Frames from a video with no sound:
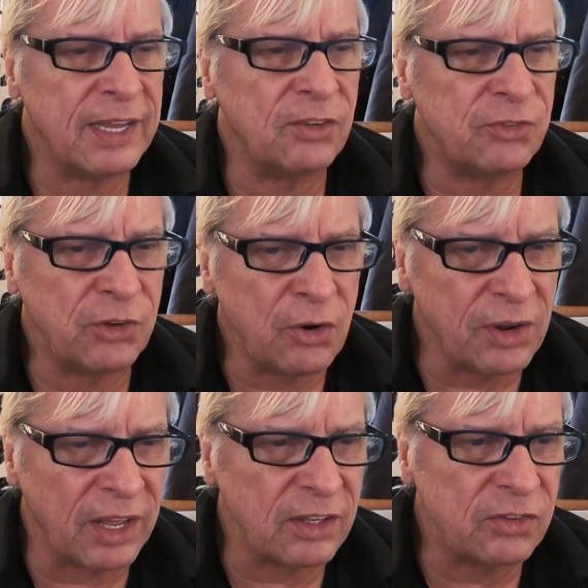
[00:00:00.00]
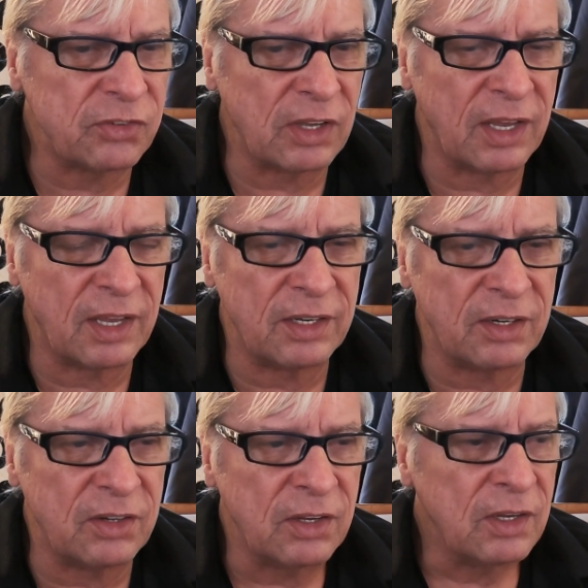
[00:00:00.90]
and so nice,
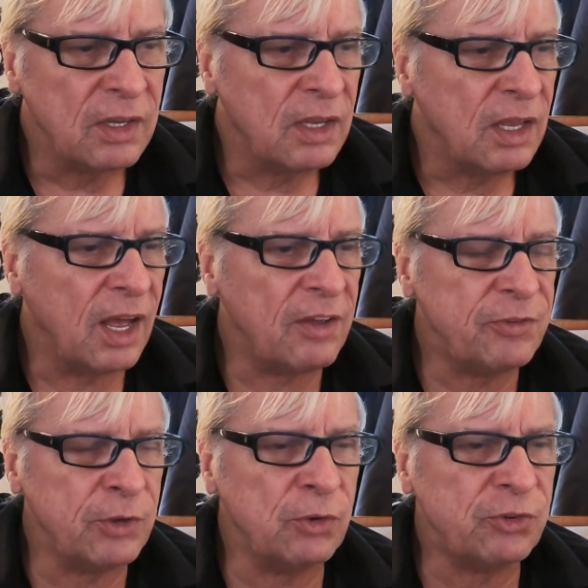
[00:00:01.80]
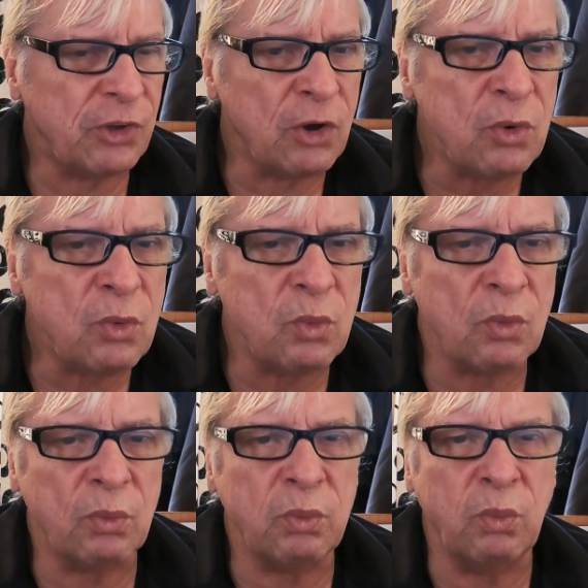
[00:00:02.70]
and I feel so
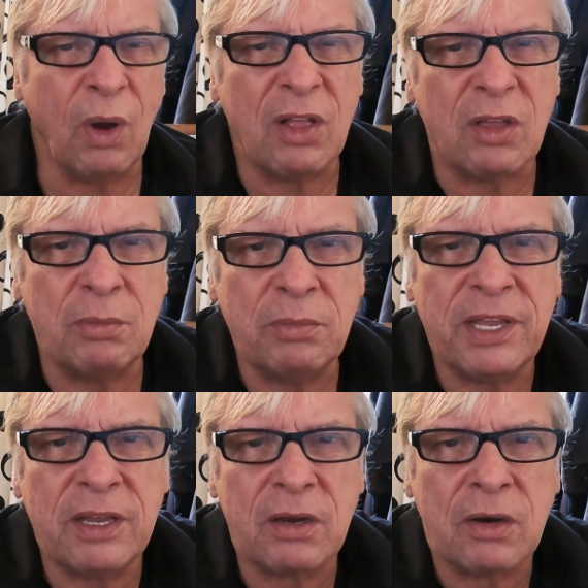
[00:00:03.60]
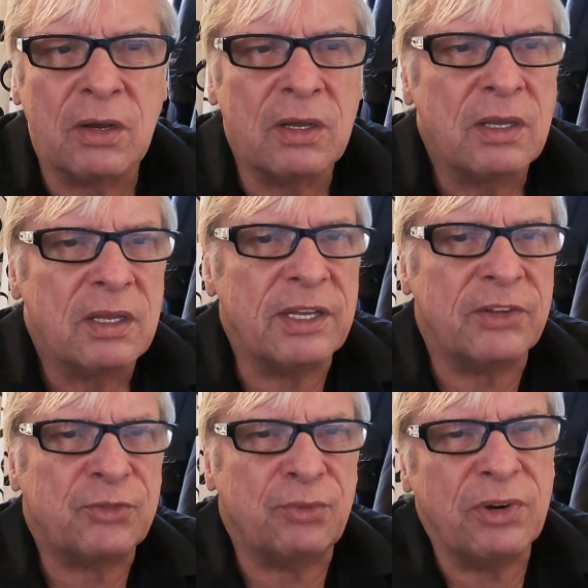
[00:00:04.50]
welcome here.
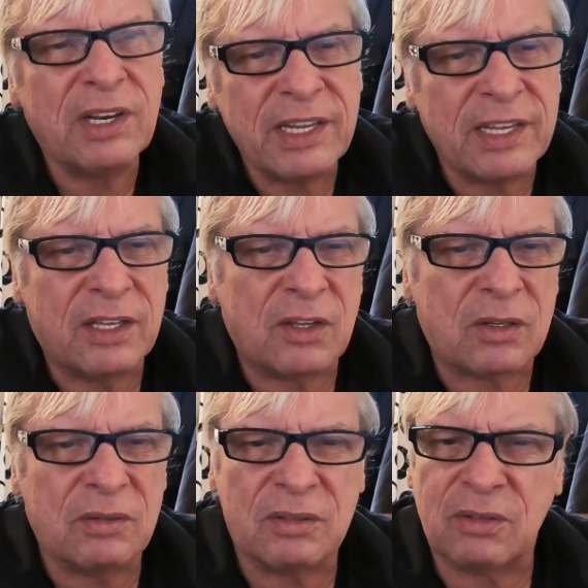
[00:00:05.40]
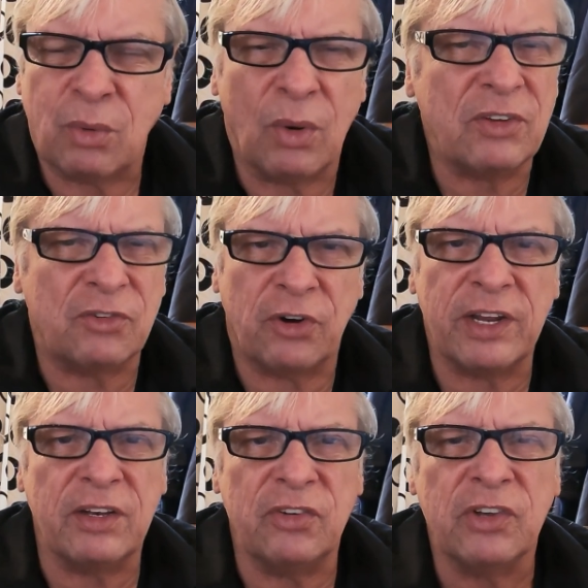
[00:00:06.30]
It's really quite
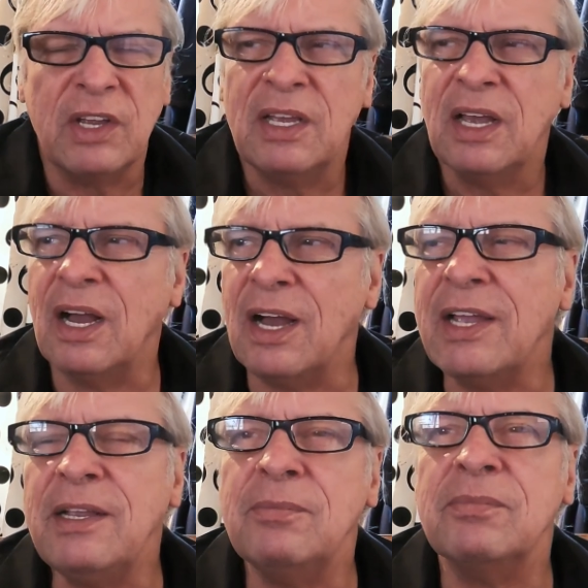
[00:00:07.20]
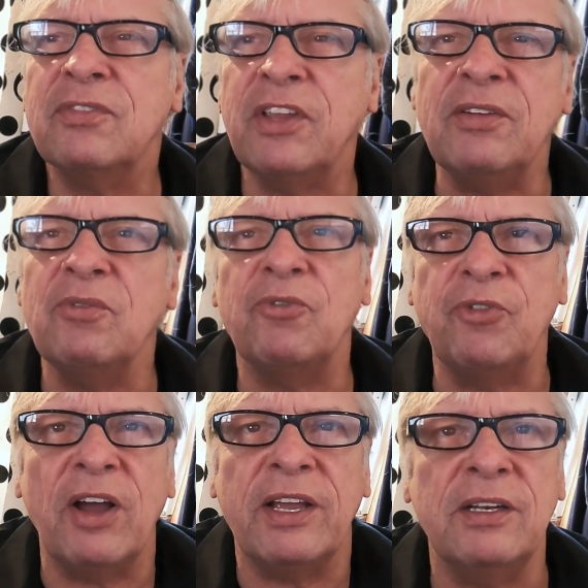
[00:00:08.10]
strange. I didn't
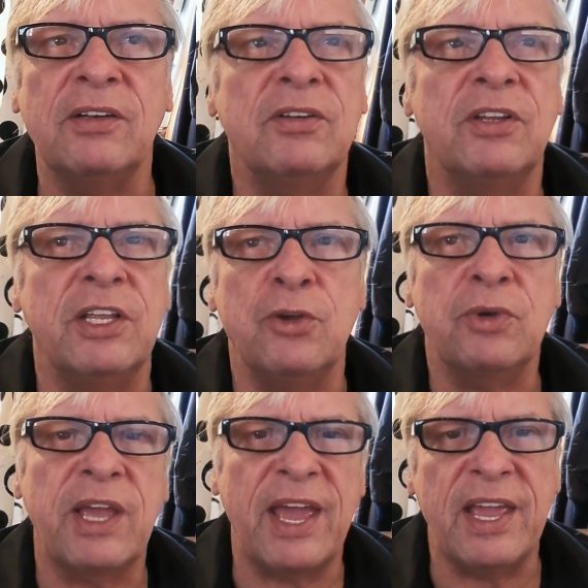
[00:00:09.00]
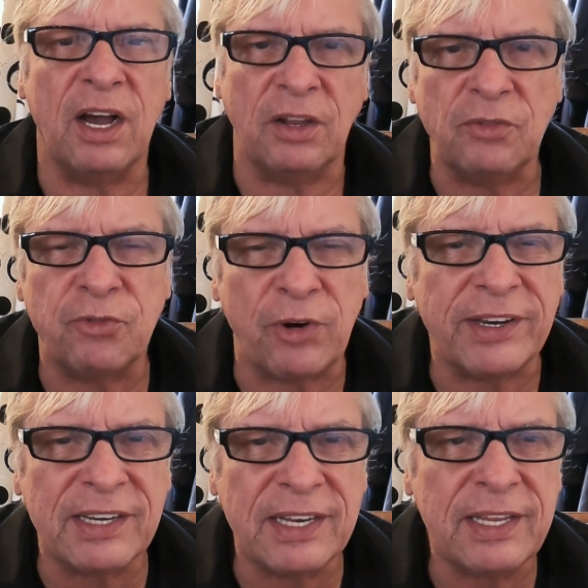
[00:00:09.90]
find the UK
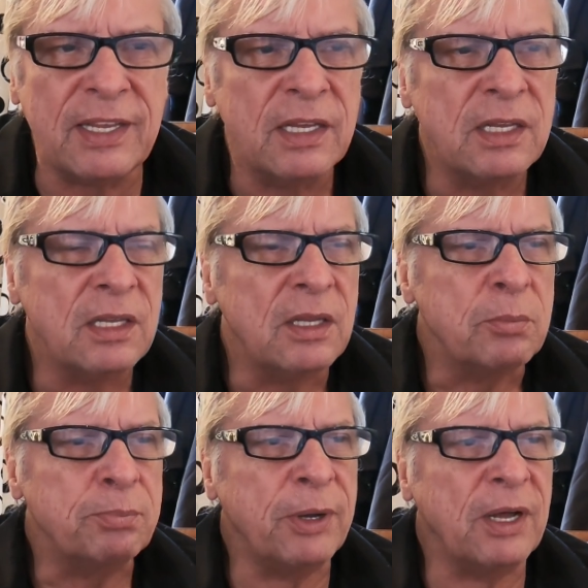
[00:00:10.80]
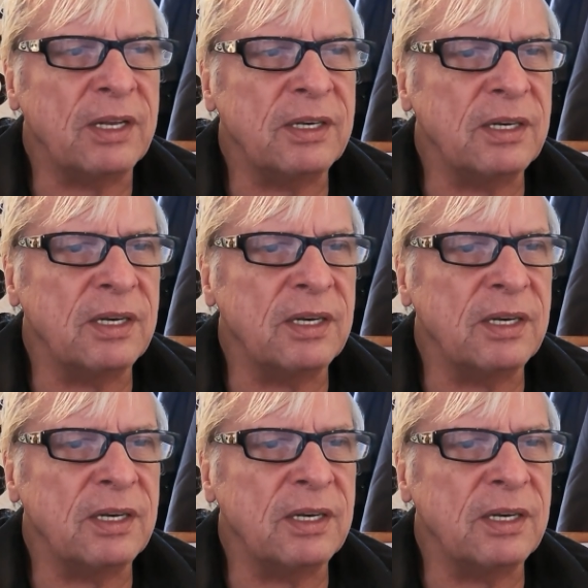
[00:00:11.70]
unfriendly, but